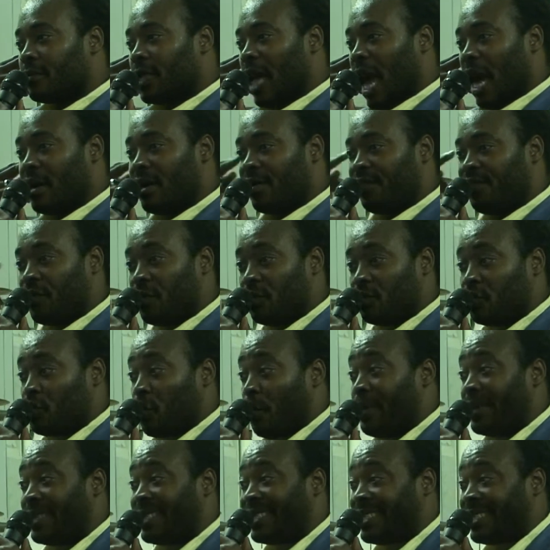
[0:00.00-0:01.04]
I refuse to
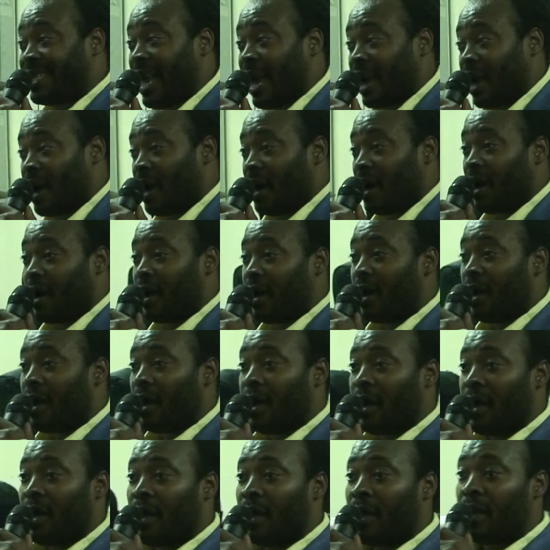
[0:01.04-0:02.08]
be sick
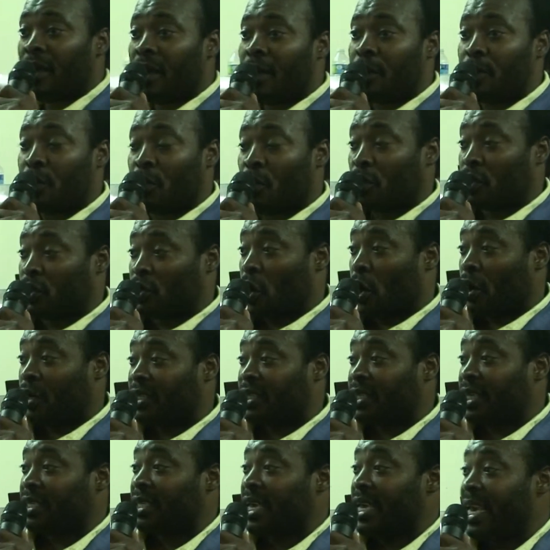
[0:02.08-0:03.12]
because God
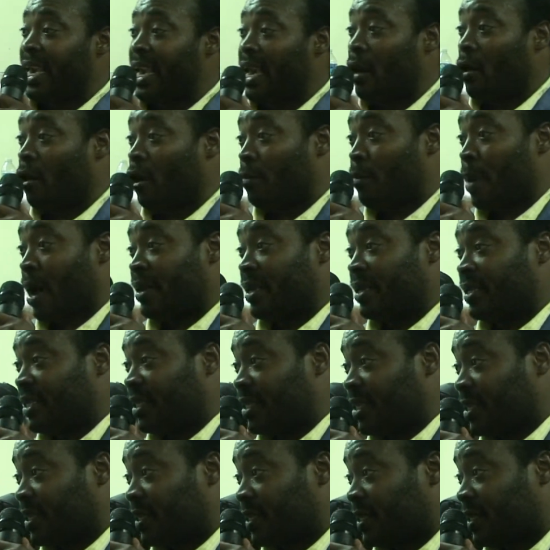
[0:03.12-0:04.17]
says He heals all my
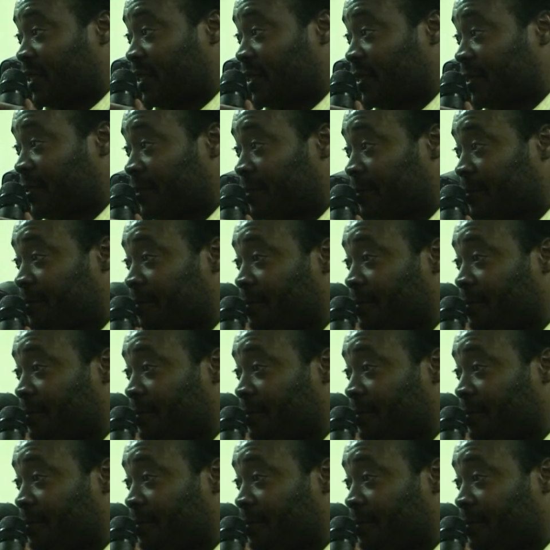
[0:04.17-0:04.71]
diseases.